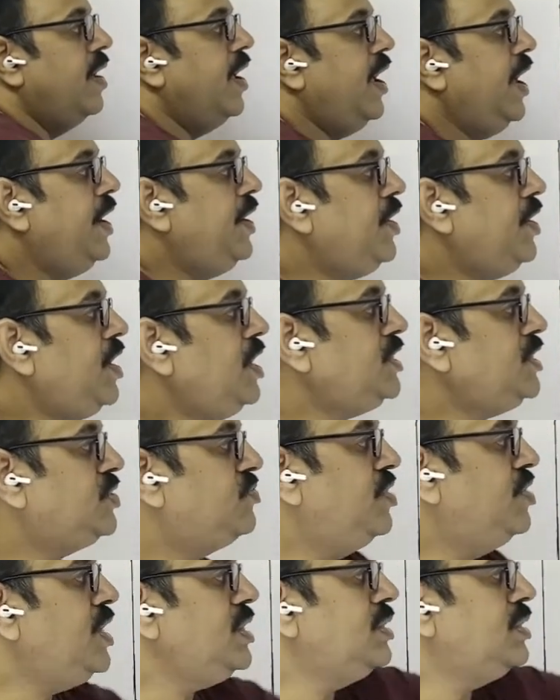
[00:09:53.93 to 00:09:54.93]
entrance
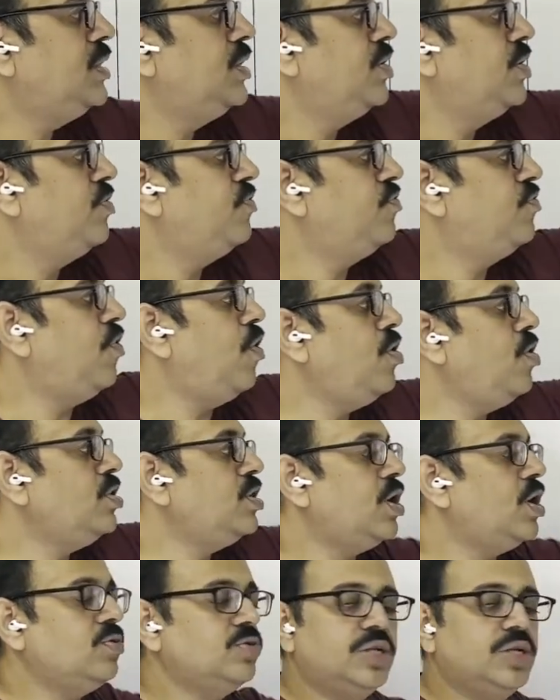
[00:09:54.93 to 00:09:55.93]
fees
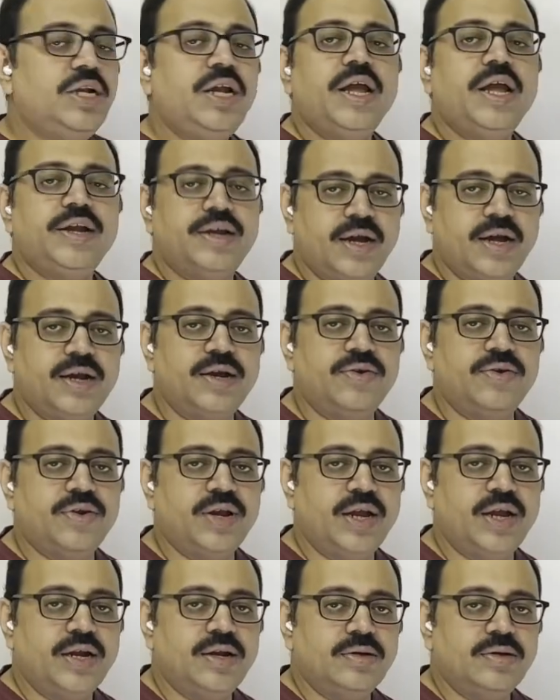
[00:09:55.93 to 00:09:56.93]

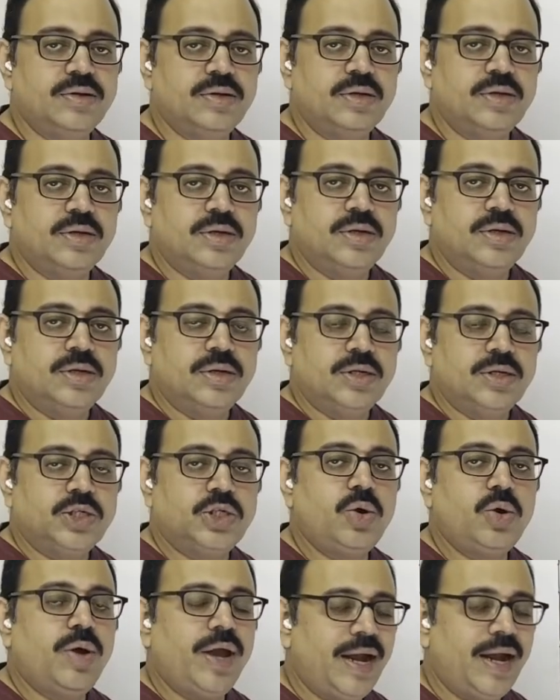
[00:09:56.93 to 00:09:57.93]
4800.
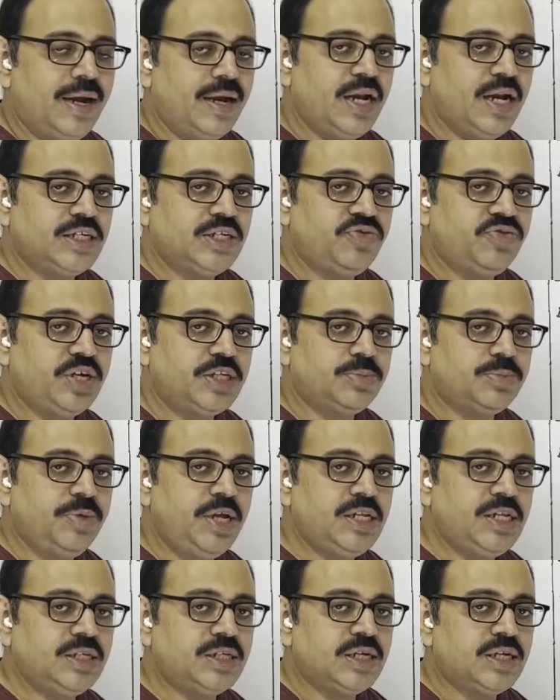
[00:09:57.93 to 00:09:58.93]
So entrance fees
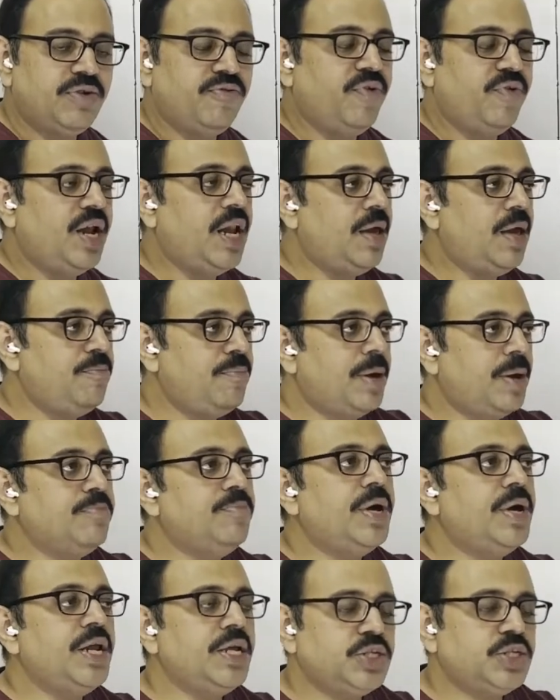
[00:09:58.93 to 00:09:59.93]
means when a
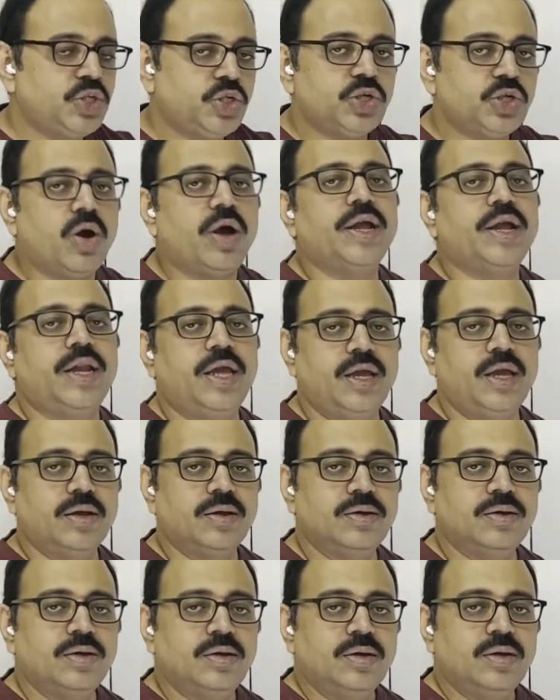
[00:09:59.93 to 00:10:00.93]
member is
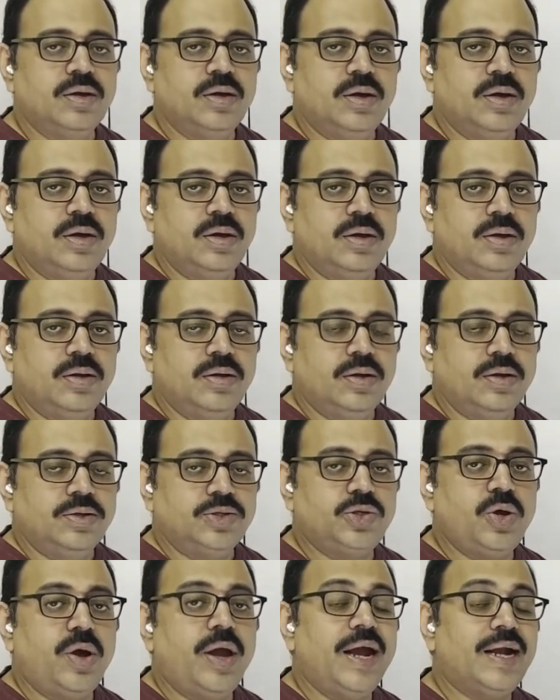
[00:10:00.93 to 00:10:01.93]
joining.
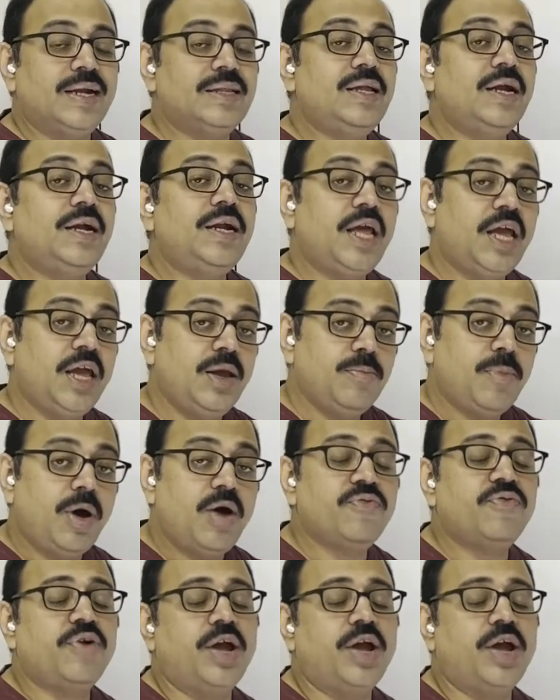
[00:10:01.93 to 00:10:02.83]
So at the time of